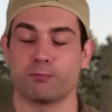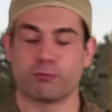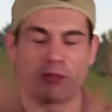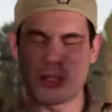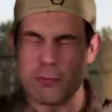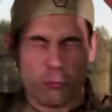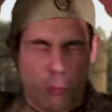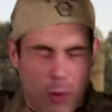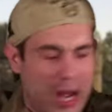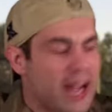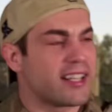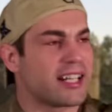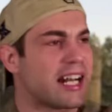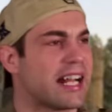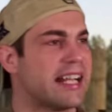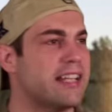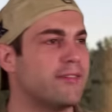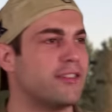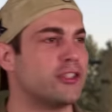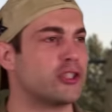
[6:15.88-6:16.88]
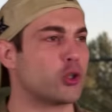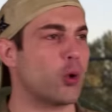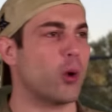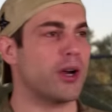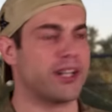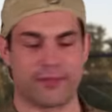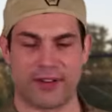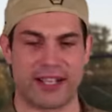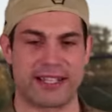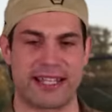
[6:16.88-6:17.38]
Then why did I even
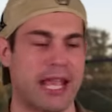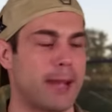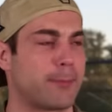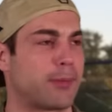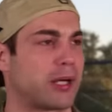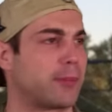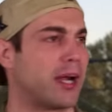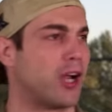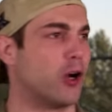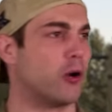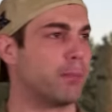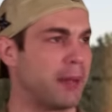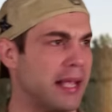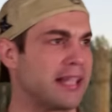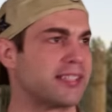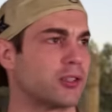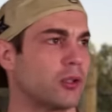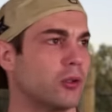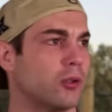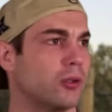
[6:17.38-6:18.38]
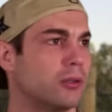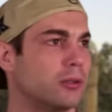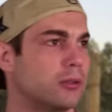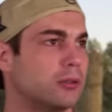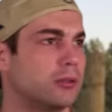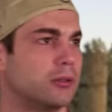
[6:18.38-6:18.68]
join if I can't bring my own pistol?